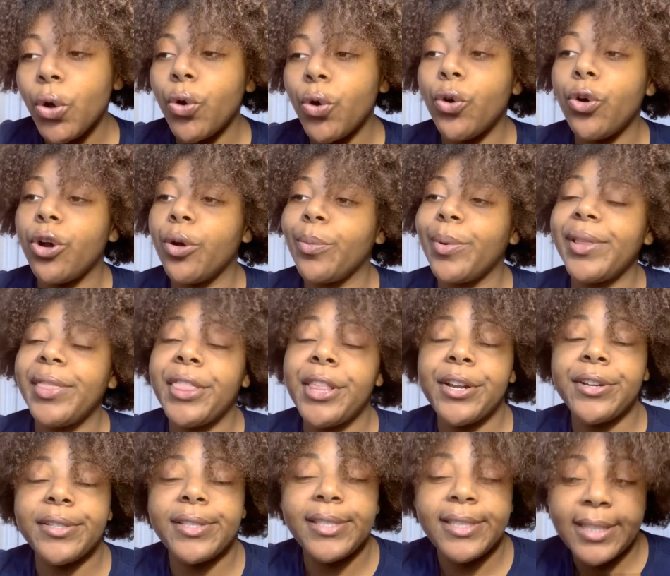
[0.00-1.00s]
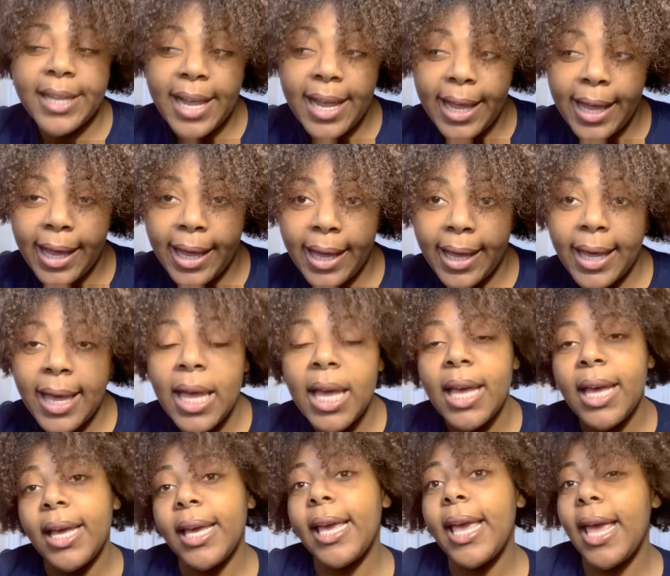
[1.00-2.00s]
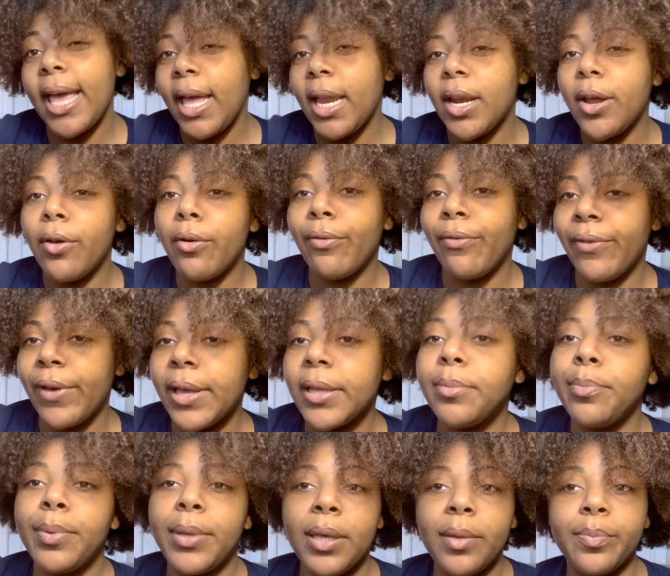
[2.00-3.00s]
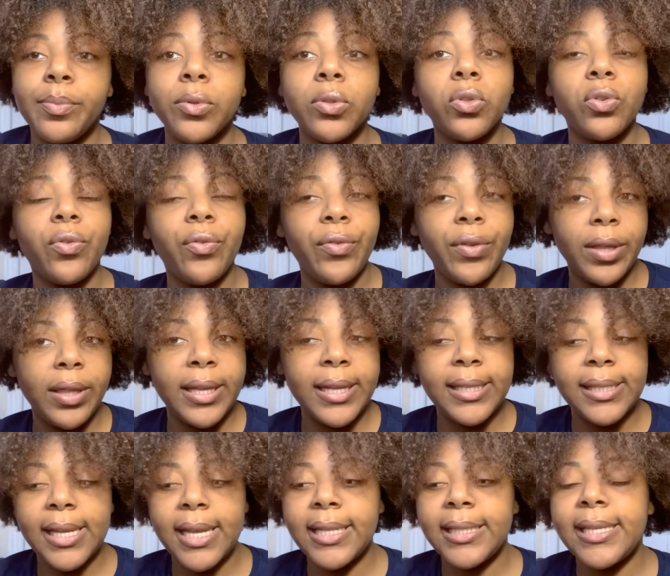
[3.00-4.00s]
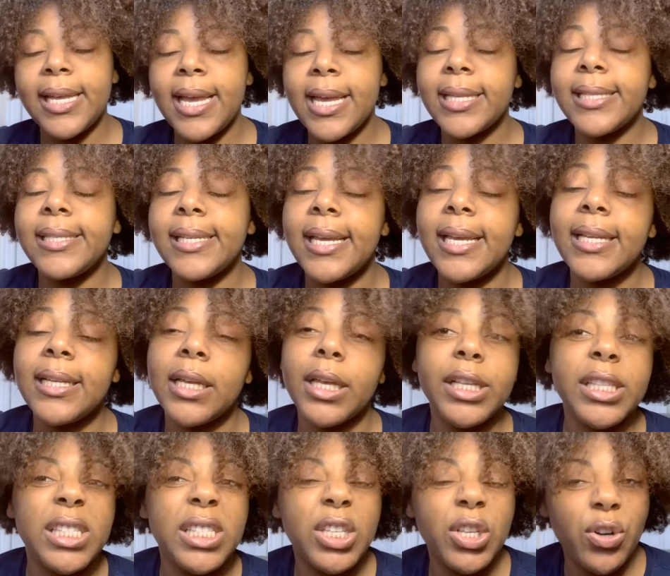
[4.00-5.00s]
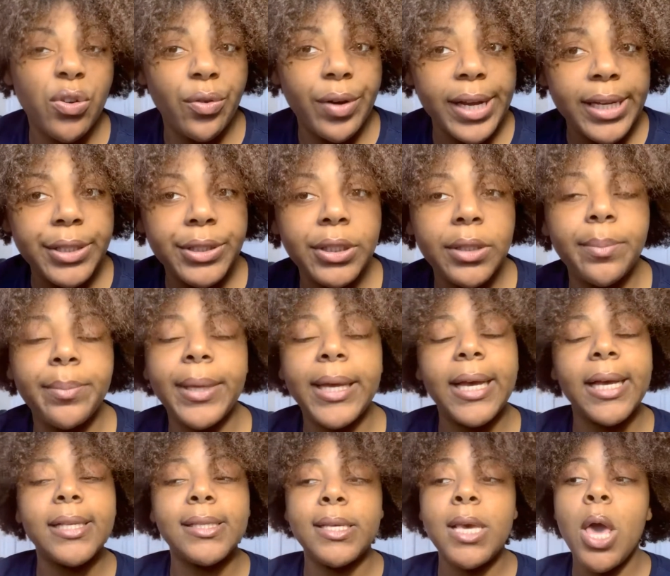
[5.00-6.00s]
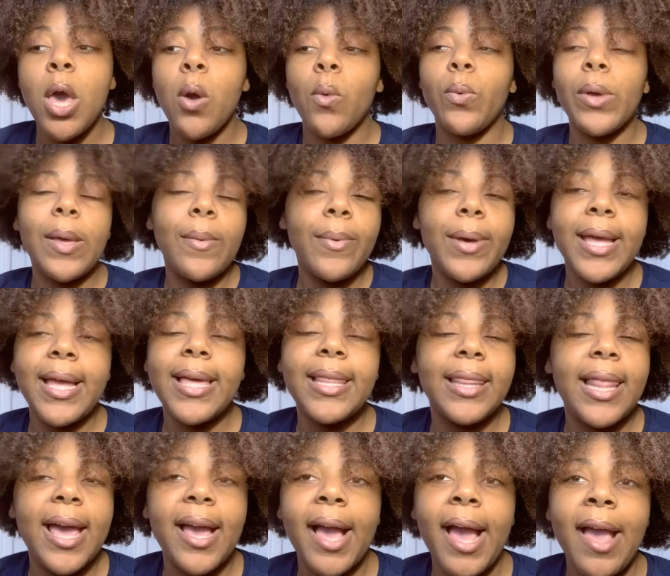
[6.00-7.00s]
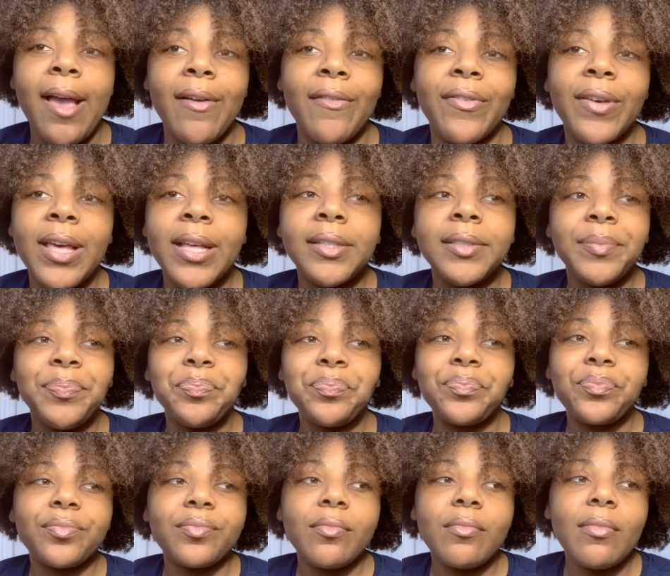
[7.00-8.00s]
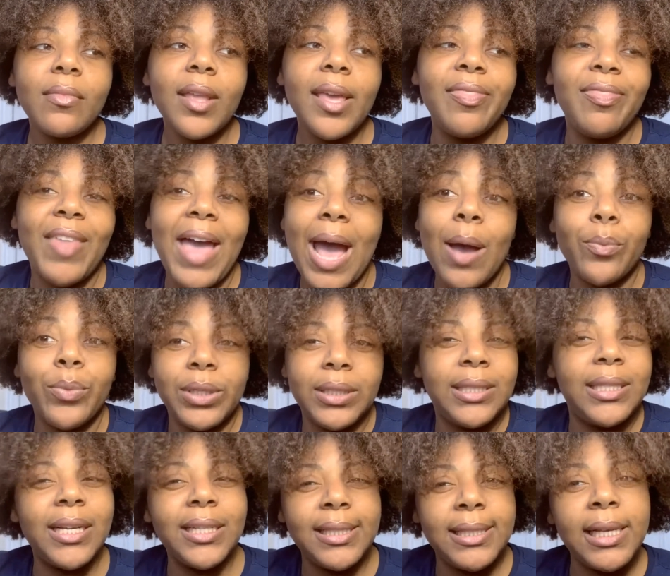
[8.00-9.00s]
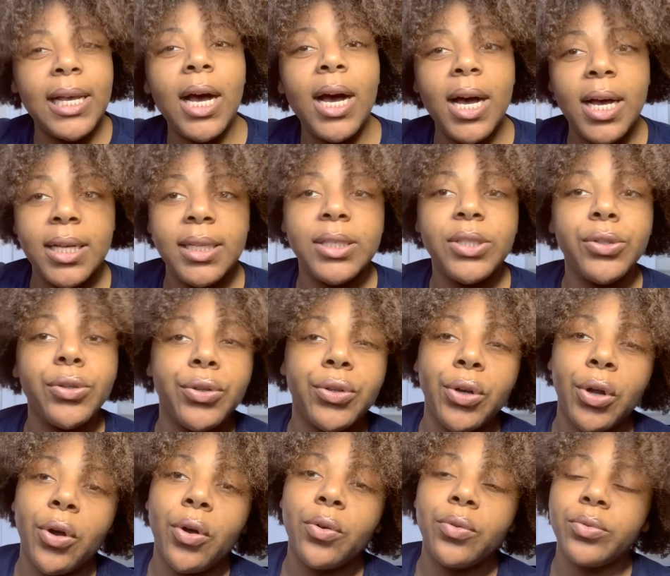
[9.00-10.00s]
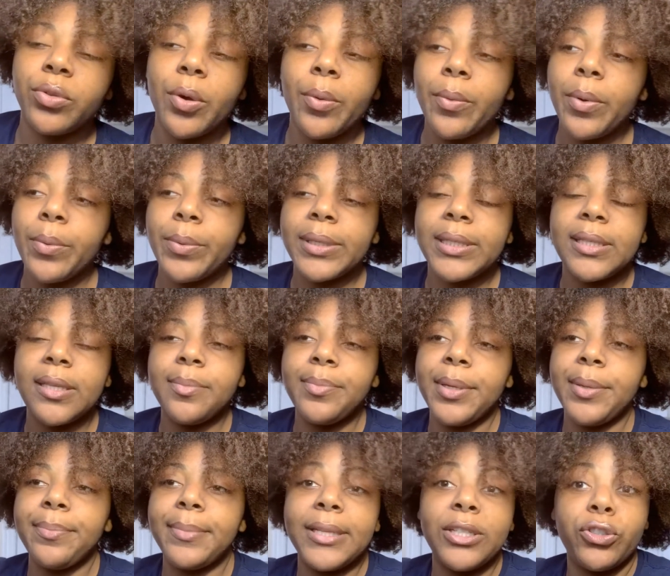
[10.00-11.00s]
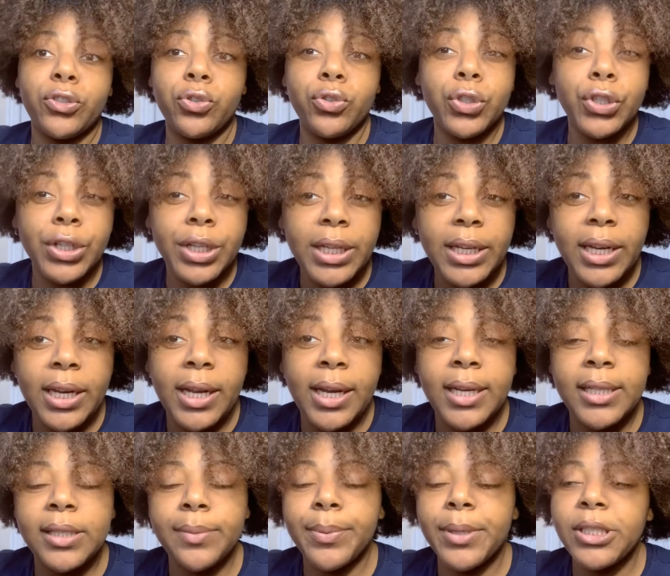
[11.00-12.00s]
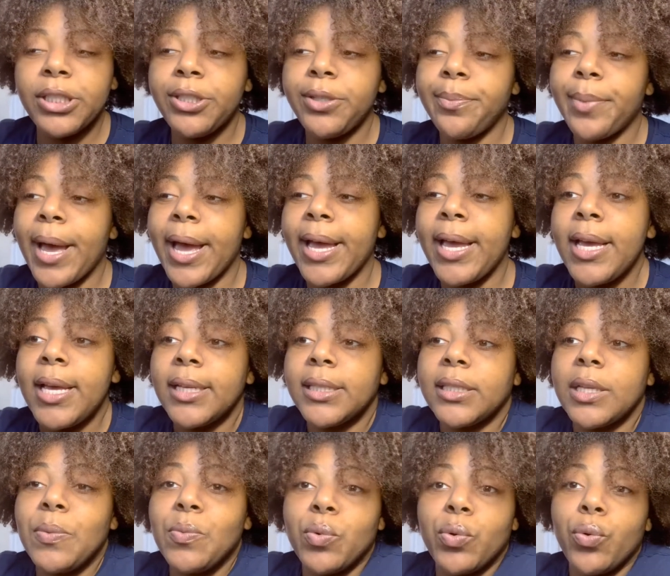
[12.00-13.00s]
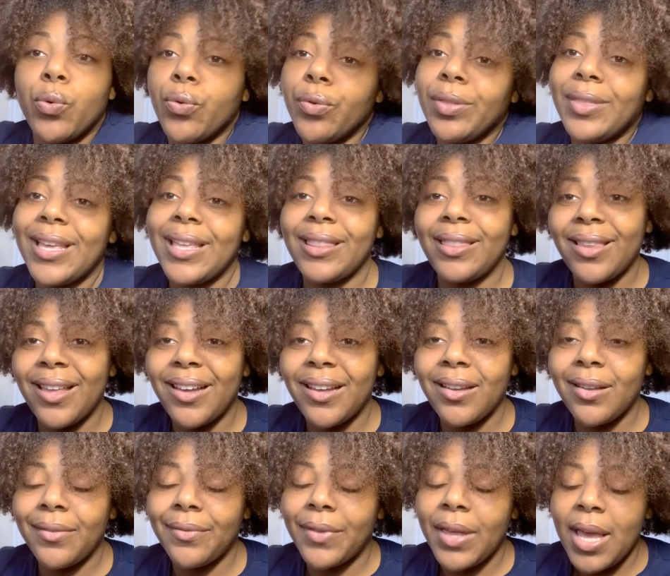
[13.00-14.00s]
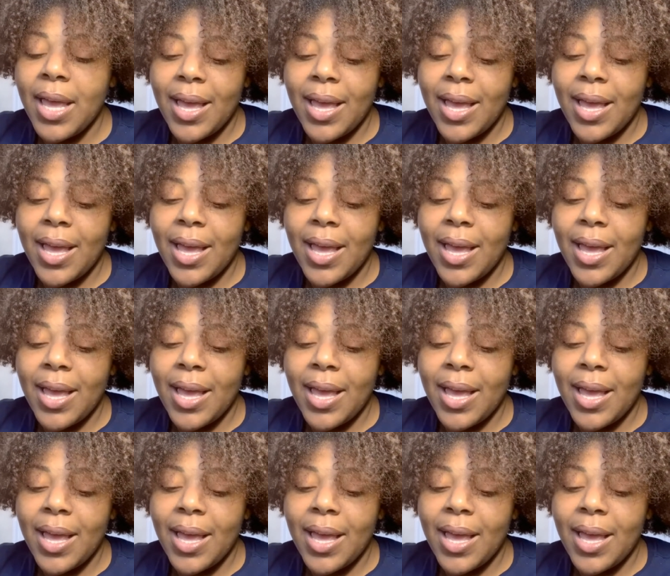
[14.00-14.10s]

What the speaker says: or what they're saying can affect people's feelings, and take it in consideration, because we wouldn't like if that was done to us, you know? No one wants to be mistreated, especially by someone who they love.